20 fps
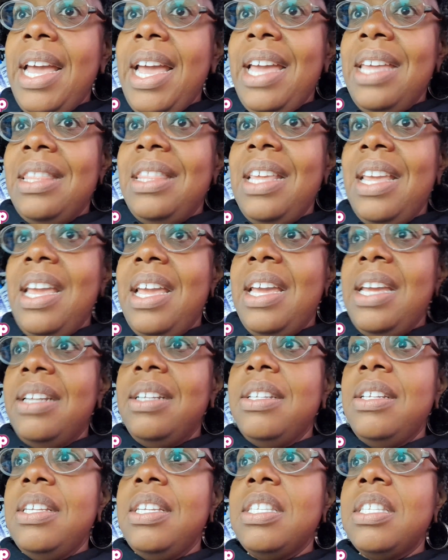and
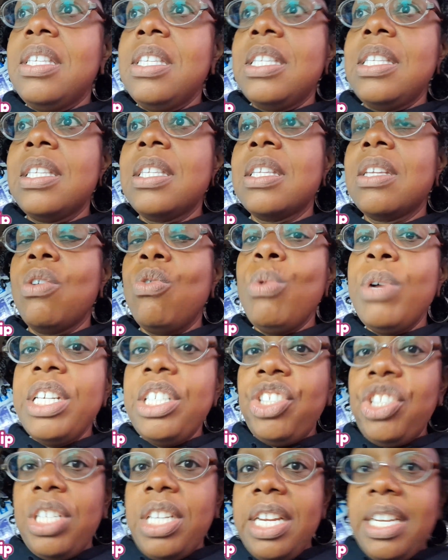then
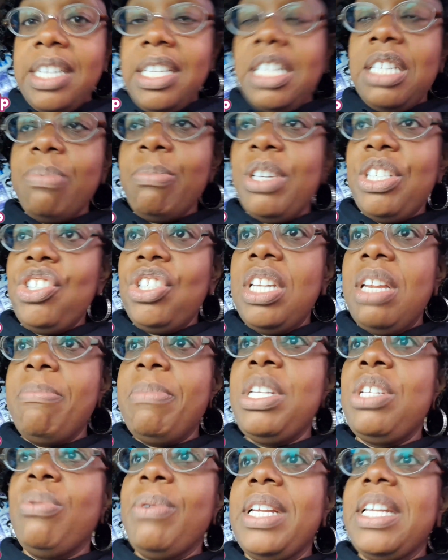squish it and smush it in
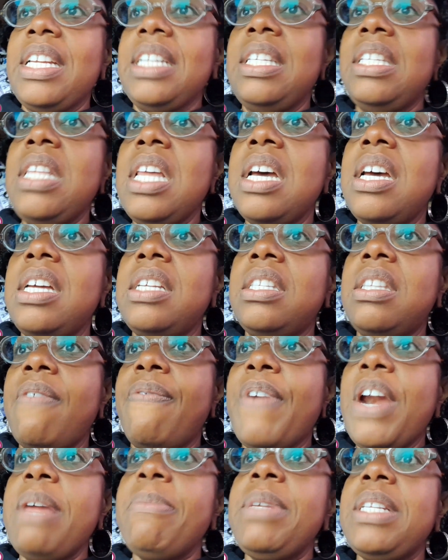between the studs, the
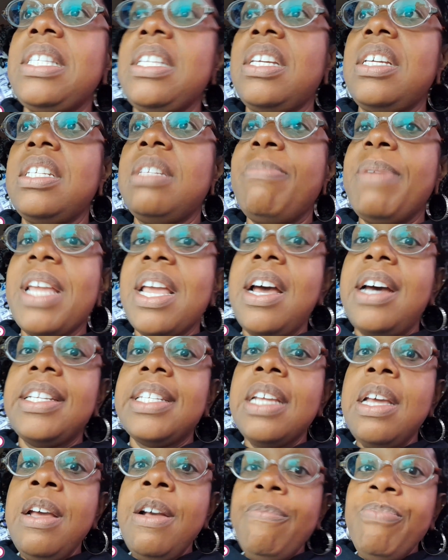framing studs,
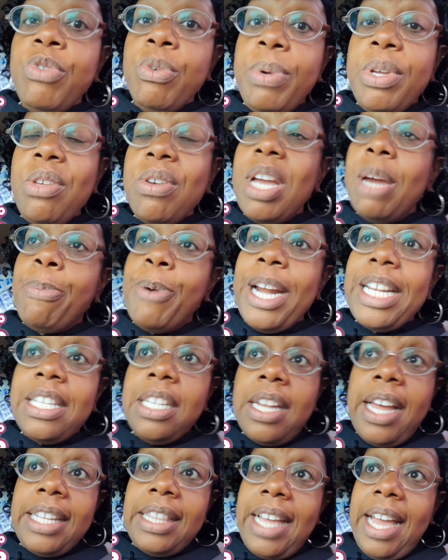because when you compress
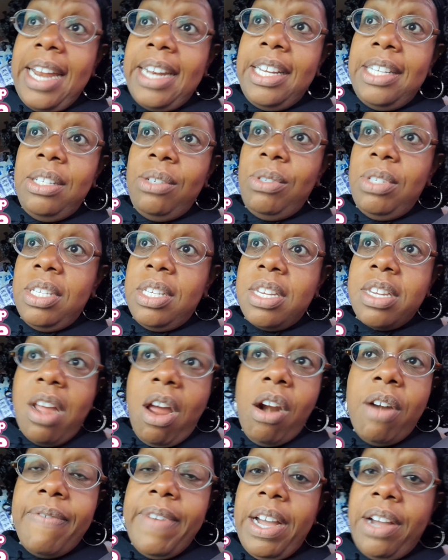it like that, it loses its
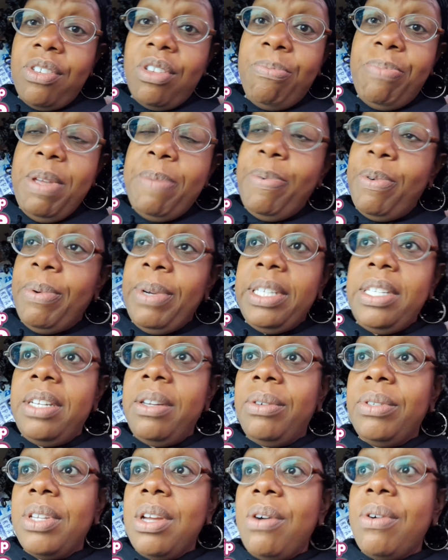R value, and people really
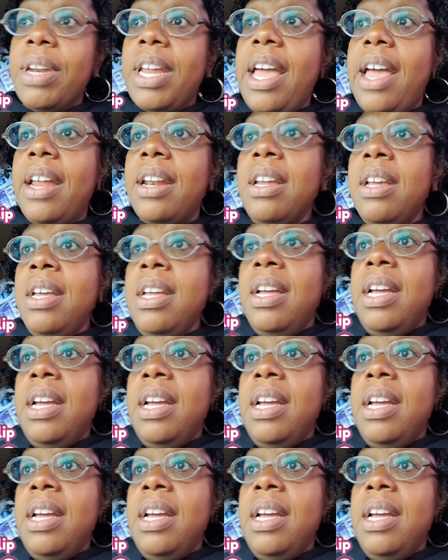don't know that.